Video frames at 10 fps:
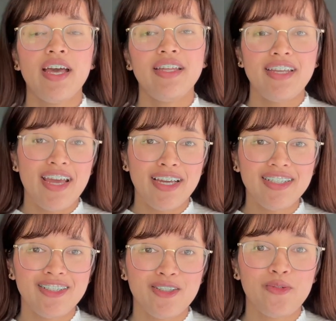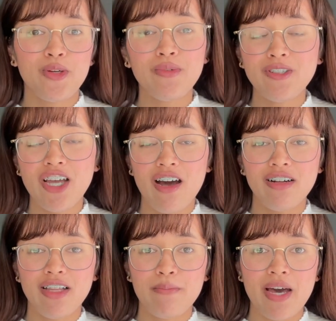Next, we will
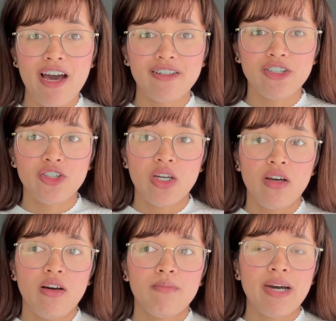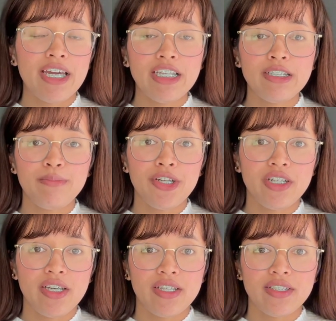tackle about my
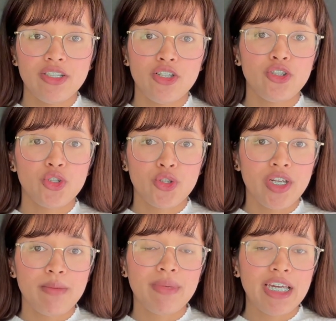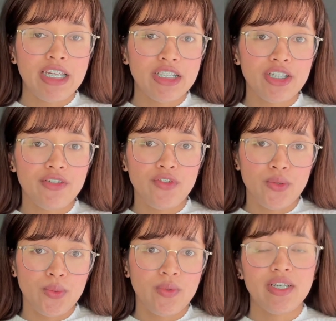experience during my
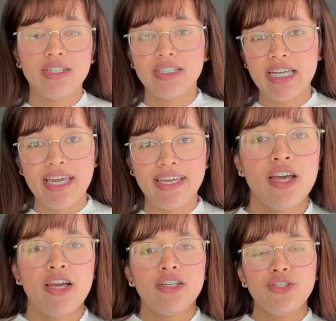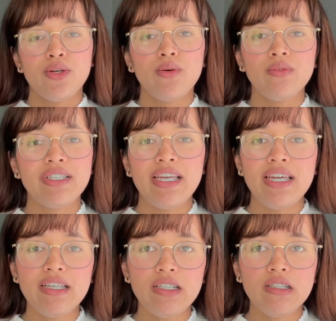interview day. So
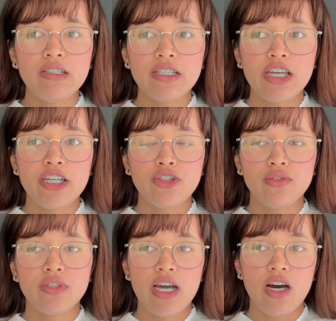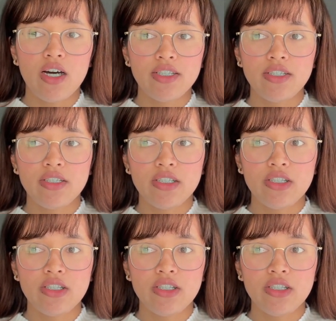they scheduled us